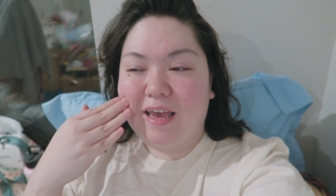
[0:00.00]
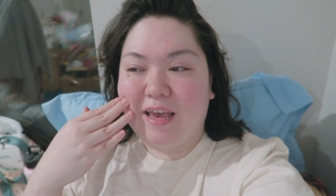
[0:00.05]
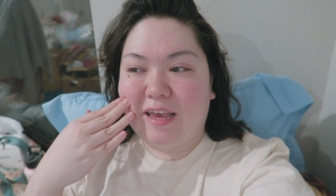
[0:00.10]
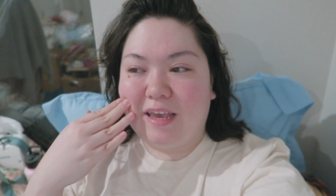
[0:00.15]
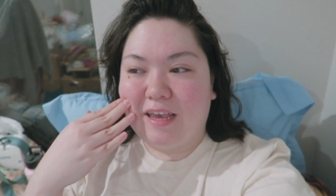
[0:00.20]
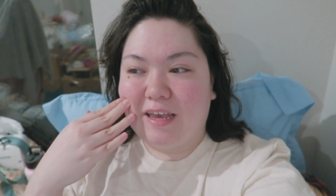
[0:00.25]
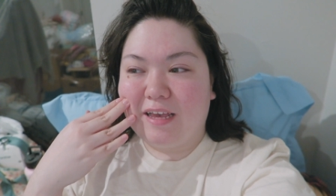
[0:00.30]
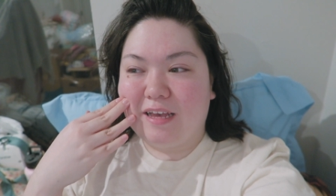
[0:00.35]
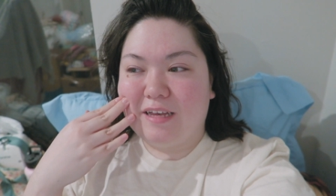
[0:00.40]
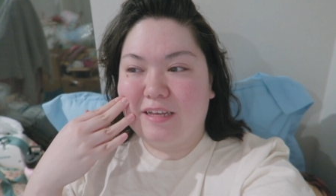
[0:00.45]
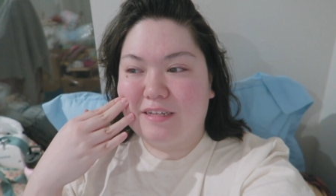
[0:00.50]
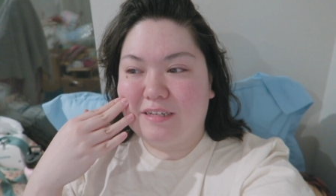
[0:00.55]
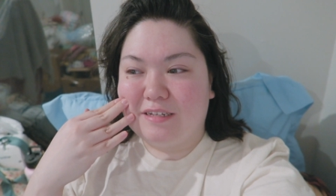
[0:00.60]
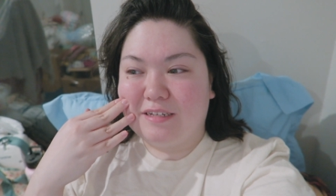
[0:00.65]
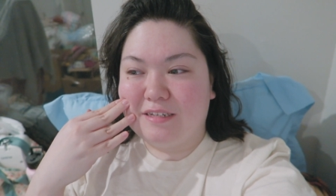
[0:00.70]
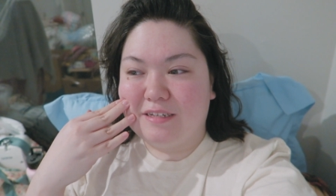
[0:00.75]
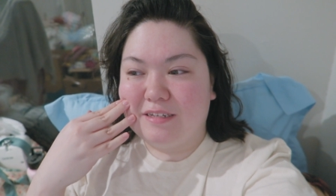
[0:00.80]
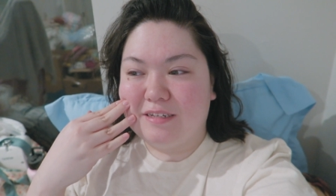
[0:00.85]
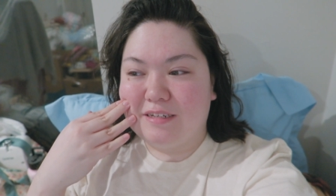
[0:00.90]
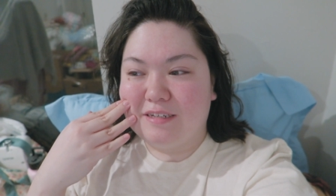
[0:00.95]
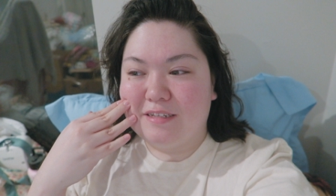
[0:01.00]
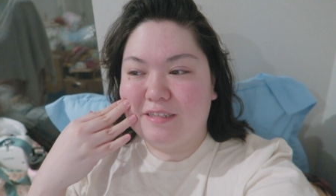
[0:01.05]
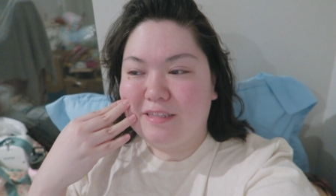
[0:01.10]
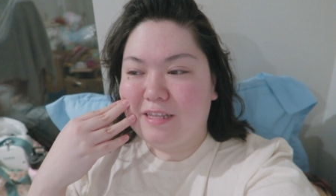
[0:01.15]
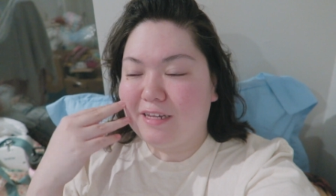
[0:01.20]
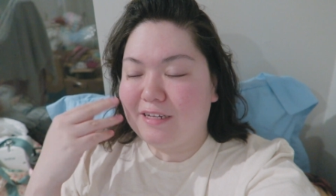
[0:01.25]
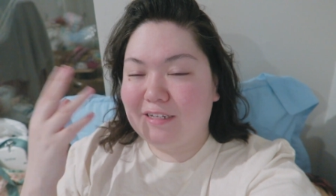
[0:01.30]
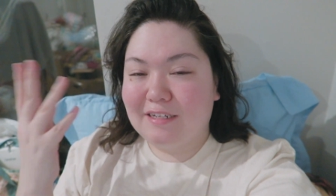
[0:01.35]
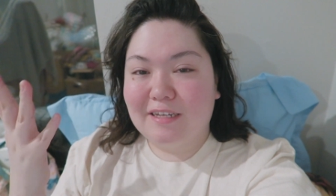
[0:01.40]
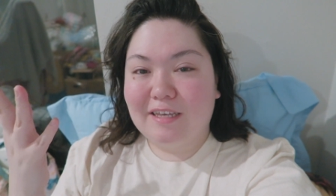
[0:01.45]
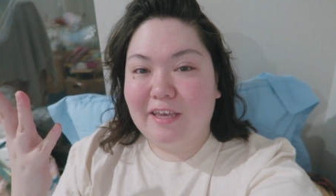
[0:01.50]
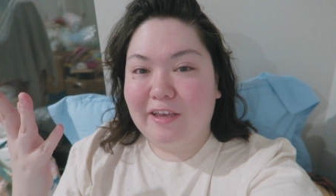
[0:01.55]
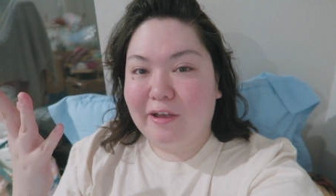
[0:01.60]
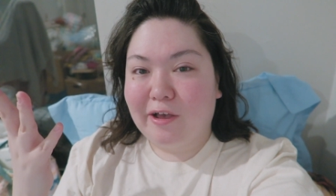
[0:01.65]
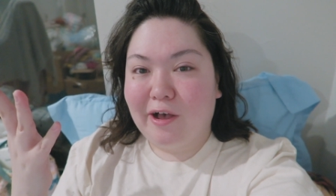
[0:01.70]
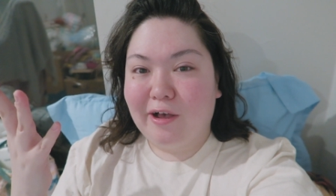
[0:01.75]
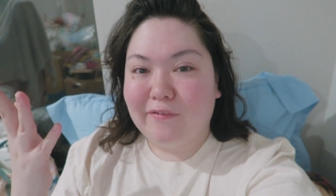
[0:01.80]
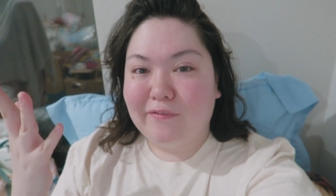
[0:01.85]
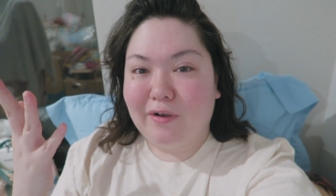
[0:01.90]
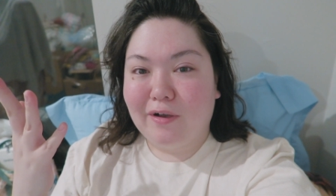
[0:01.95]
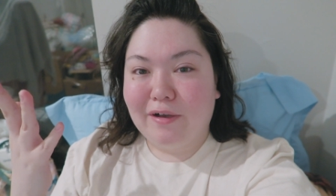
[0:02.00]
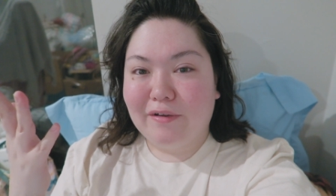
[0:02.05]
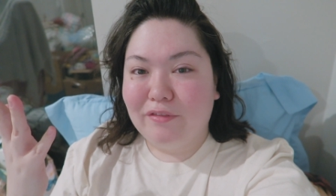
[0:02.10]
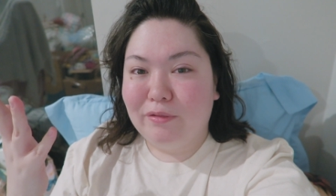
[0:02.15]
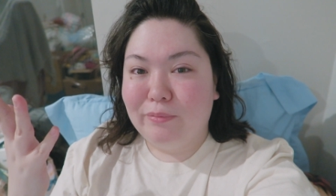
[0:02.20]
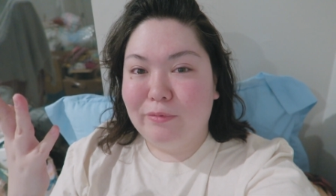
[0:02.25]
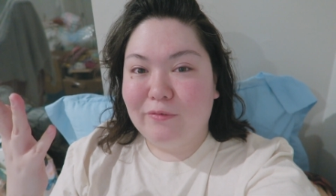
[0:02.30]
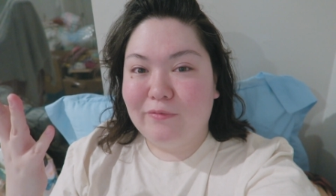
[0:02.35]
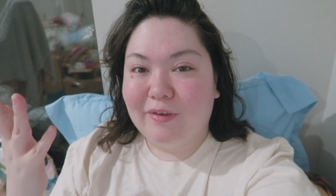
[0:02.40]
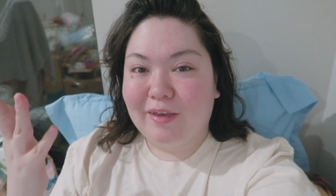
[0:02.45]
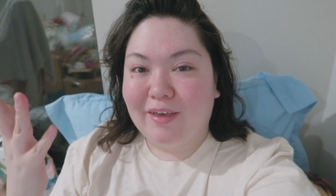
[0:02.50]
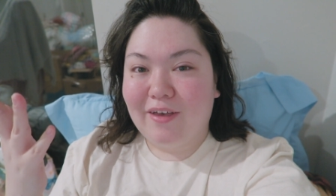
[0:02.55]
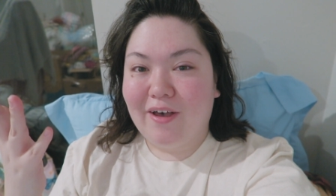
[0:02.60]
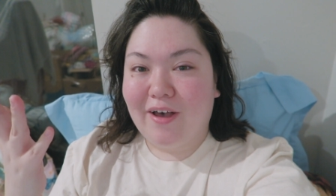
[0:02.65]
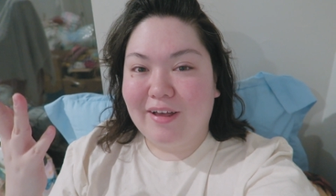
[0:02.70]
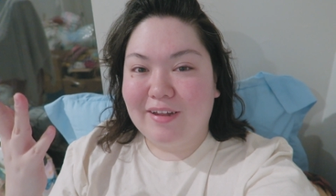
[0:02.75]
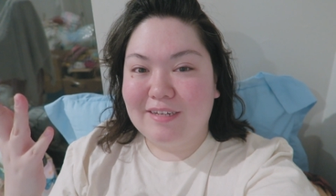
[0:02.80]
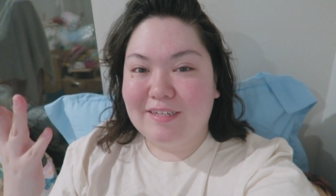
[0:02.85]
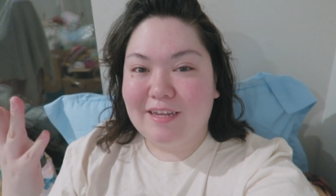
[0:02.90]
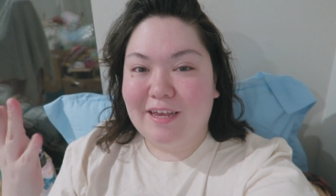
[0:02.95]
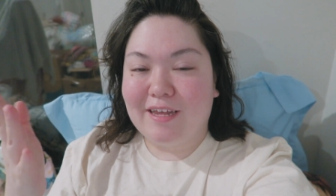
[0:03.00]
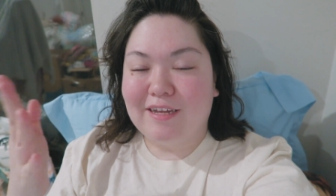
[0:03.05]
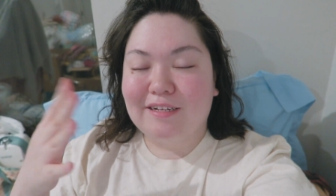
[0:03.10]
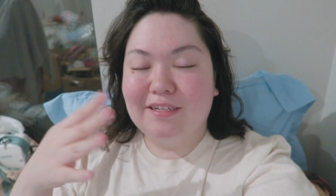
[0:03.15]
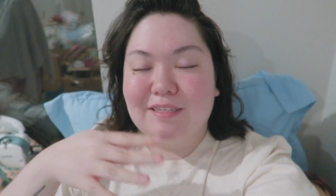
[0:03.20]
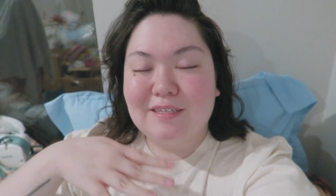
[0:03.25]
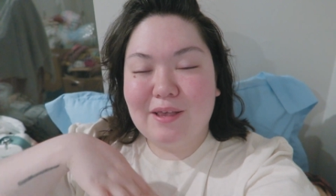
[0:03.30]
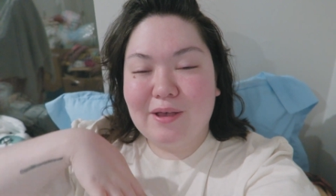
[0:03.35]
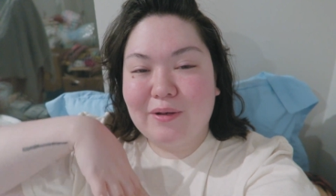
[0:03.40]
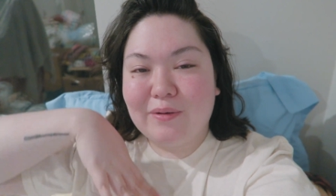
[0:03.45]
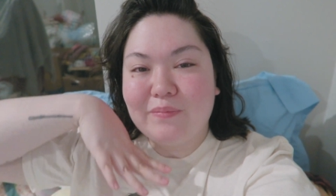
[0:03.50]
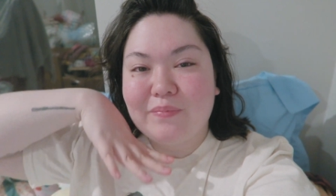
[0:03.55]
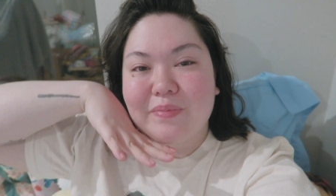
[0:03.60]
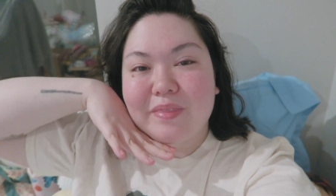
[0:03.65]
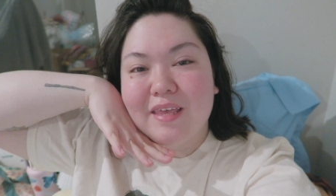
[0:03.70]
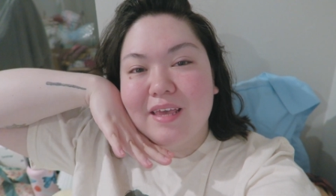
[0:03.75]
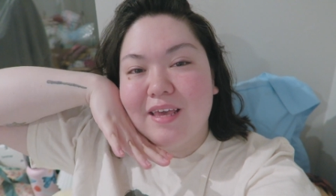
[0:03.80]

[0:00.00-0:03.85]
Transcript: and then to kick off all the moving content so